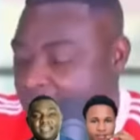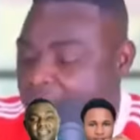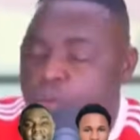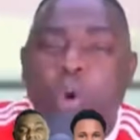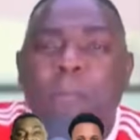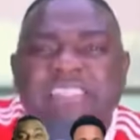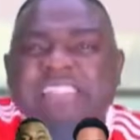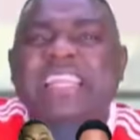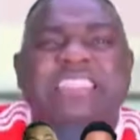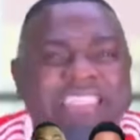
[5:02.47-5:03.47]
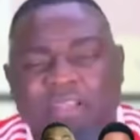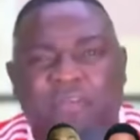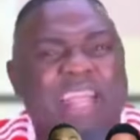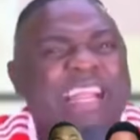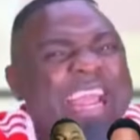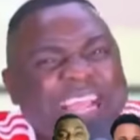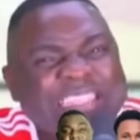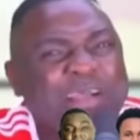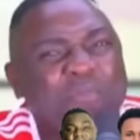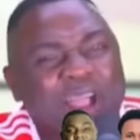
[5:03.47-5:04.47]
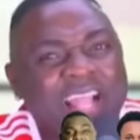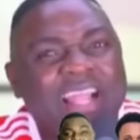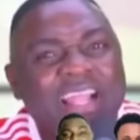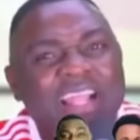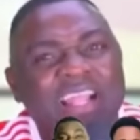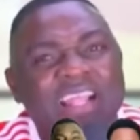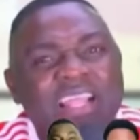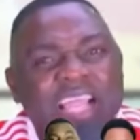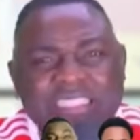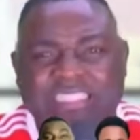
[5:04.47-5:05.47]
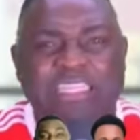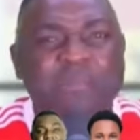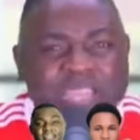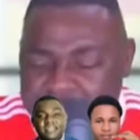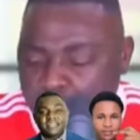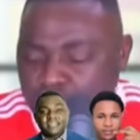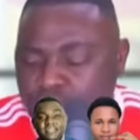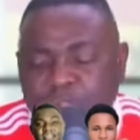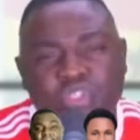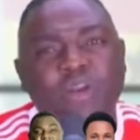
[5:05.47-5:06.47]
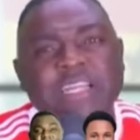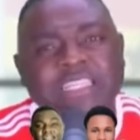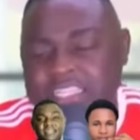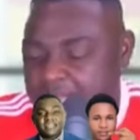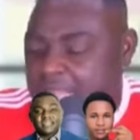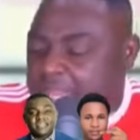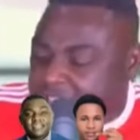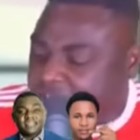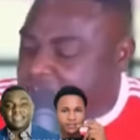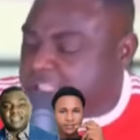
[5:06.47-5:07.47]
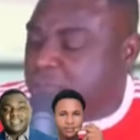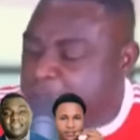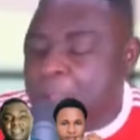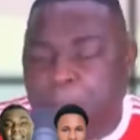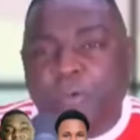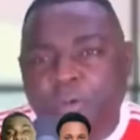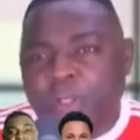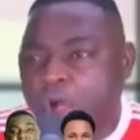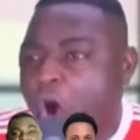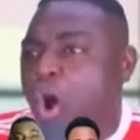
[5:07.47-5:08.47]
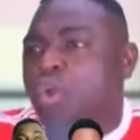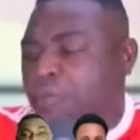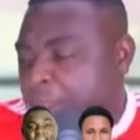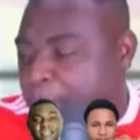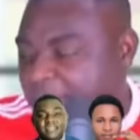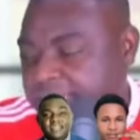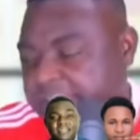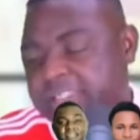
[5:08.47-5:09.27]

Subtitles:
Woma Sinechi, Shadina Samoa. Jimmy on to me. These people all over the place.